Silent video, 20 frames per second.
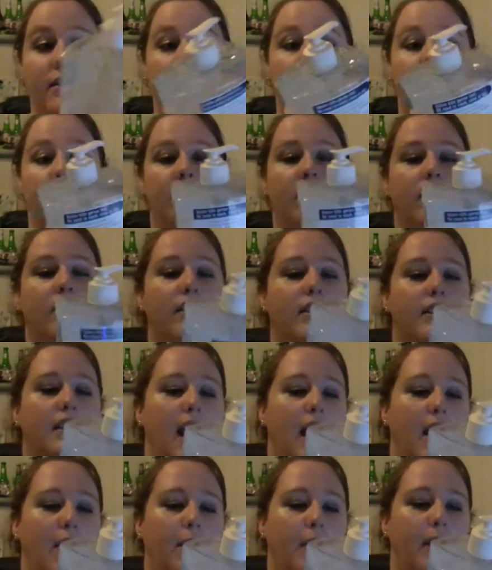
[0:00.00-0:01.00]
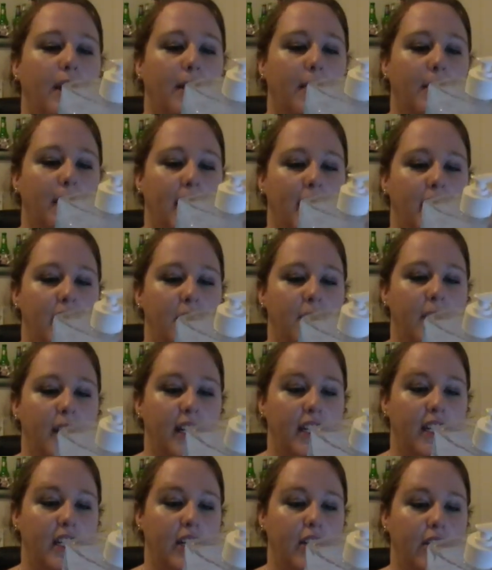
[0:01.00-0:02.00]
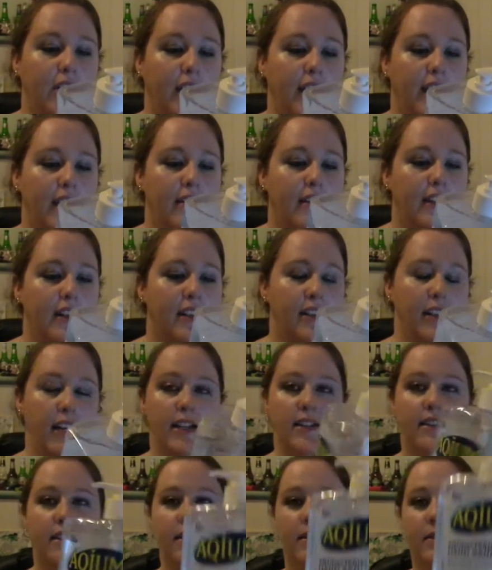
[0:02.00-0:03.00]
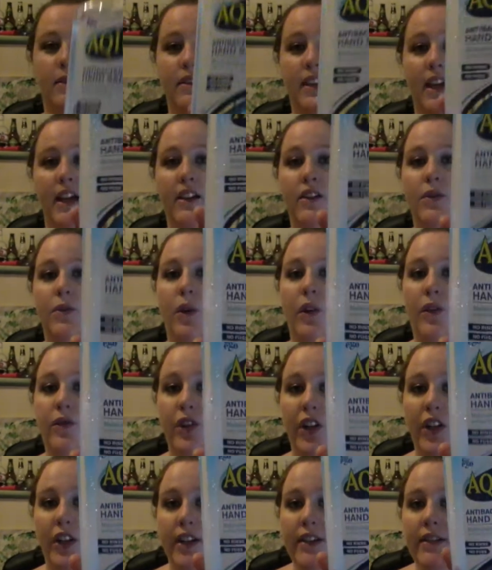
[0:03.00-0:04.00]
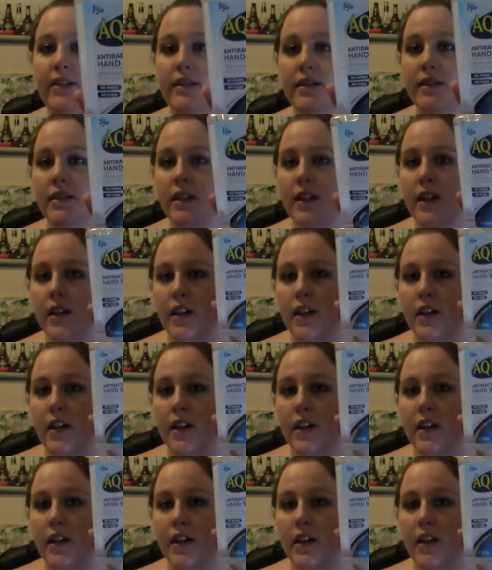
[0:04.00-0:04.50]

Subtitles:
So we just got this Aquium antibacterial hand sanitizer. This was like $12.